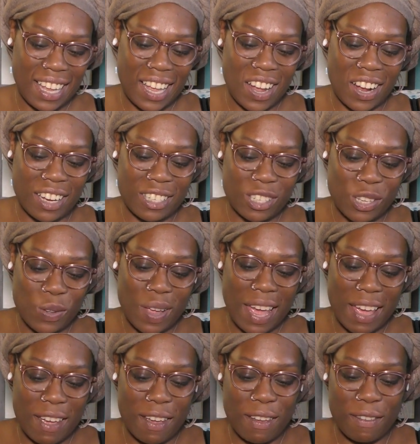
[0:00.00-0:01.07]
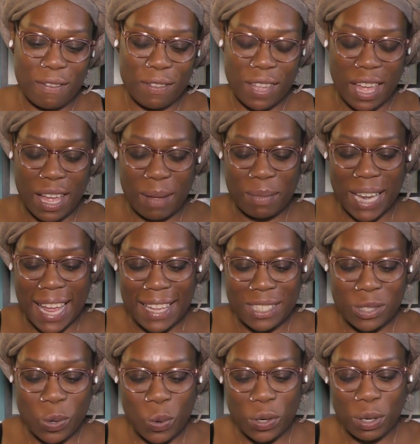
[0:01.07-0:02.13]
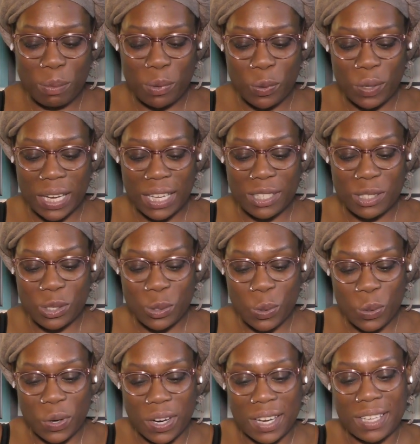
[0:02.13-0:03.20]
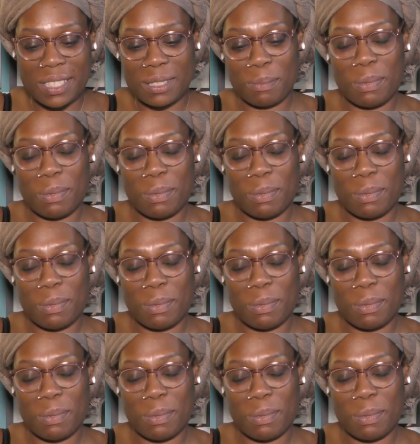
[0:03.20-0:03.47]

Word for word: All right, so you have um, last quarter moon in Taurus.